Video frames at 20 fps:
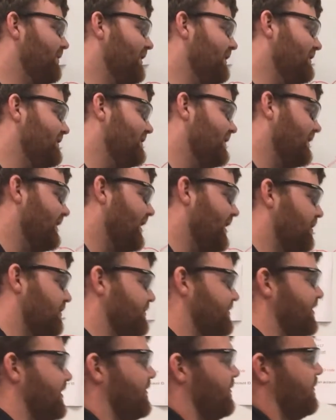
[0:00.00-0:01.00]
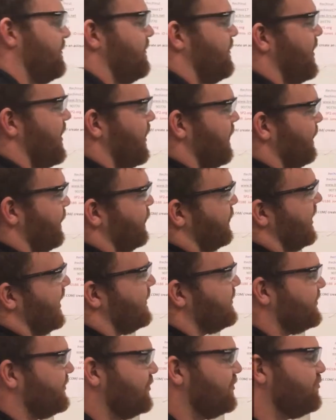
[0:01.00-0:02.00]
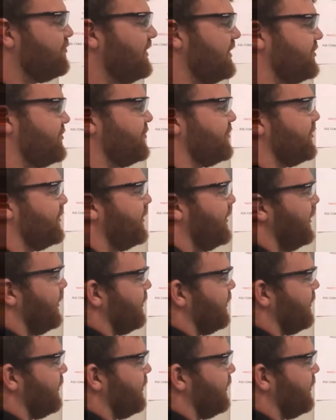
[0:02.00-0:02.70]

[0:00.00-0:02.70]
intake air temp, manifold absolute pressure,